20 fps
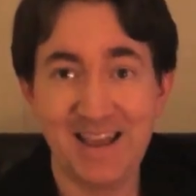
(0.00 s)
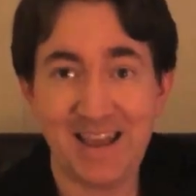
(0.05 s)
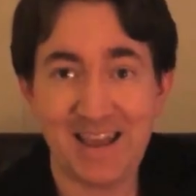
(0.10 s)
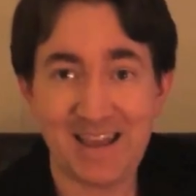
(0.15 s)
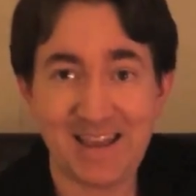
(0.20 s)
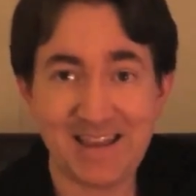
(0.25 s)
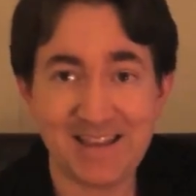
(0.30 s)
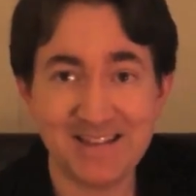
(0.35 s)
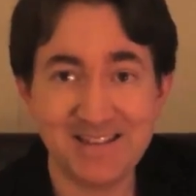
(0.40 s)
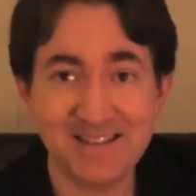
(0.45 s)

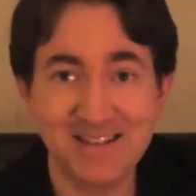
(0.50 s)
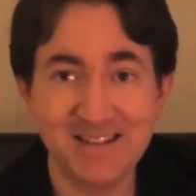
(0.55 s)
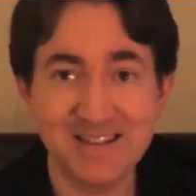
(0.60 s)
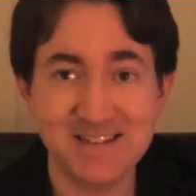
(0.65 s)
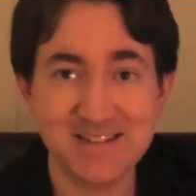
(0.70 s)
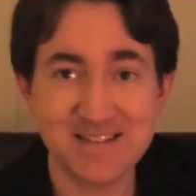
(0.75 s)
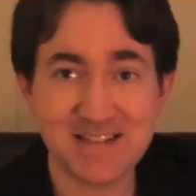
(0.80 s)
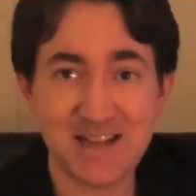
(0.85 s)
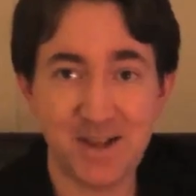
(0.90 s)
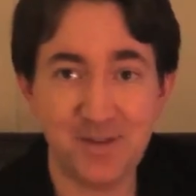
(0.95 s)
eight,
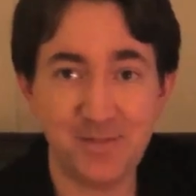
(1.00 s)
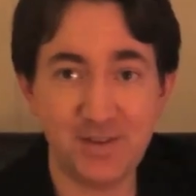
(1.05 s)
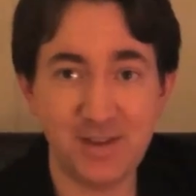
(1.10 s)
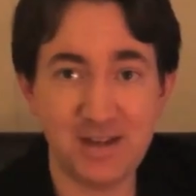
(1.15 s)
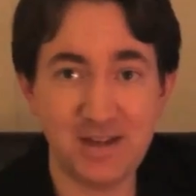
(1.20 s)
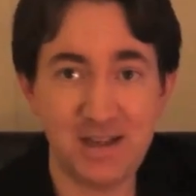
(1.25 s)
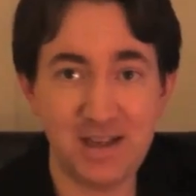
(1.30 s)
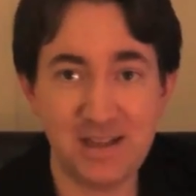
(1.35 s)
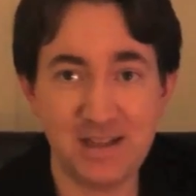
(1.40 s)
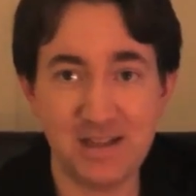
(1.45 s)

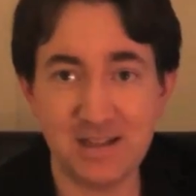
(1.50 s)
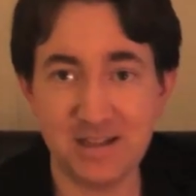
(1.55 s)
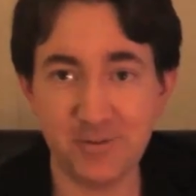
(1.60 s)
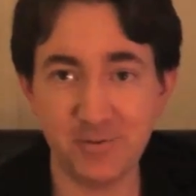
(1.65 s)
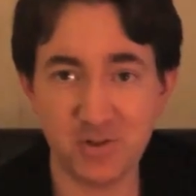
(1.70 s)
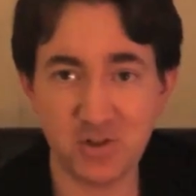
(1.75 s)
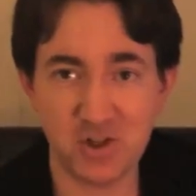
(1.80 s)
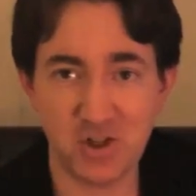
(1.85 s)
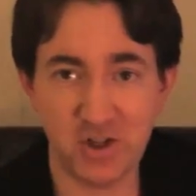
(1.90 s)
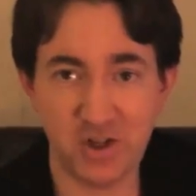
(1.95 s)
seven, and then they
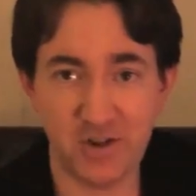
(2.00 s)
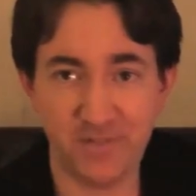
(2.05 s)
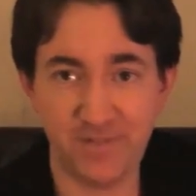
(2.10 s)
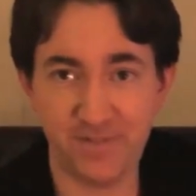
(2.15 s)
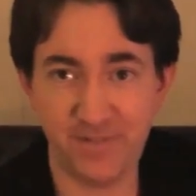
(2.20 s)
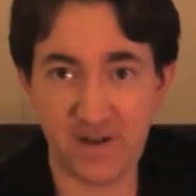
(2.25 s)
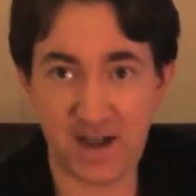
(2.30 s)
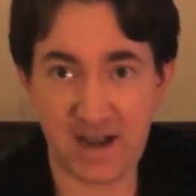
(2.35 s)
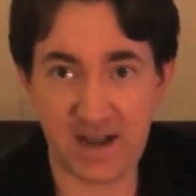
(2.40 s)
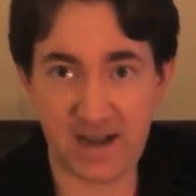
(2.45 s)
return to
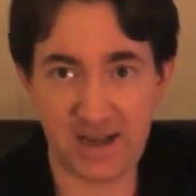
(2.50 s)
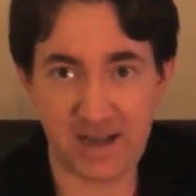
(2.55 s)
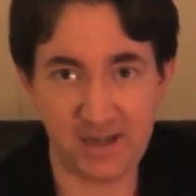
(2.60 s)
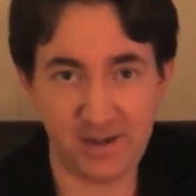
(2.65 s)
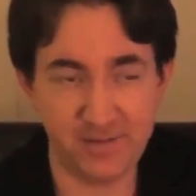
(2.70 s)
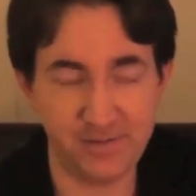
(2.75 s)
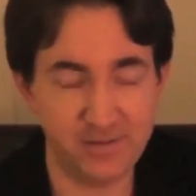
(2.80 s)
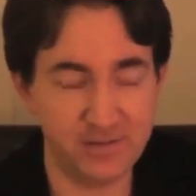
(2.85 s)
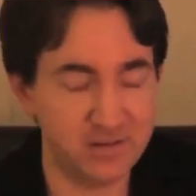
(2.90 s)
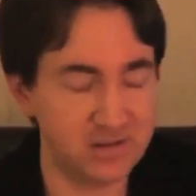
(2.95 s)

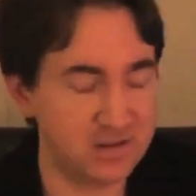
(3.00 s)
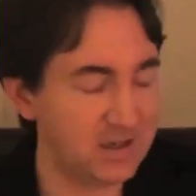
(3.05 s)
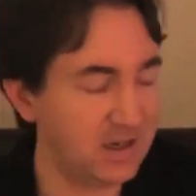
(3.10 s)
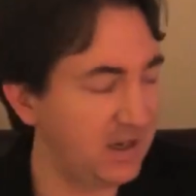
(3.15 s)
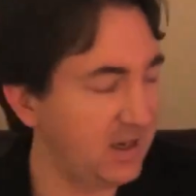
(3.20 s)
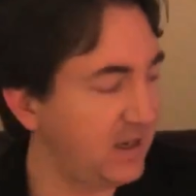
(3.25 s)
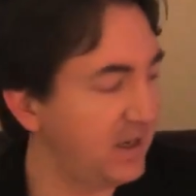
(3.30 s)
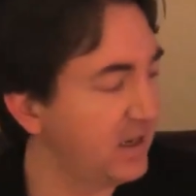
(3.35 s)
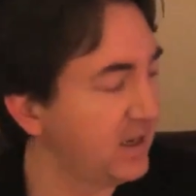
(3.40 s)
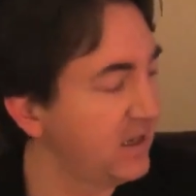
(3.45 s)
five,
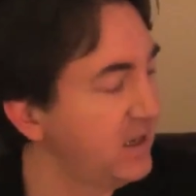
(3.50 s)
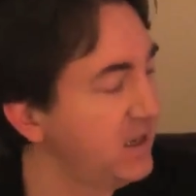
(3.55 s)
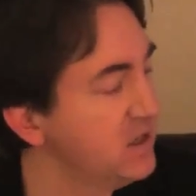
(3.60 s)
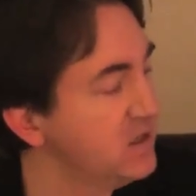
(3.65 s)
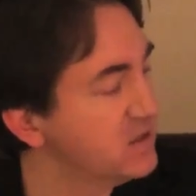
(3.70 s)
okay?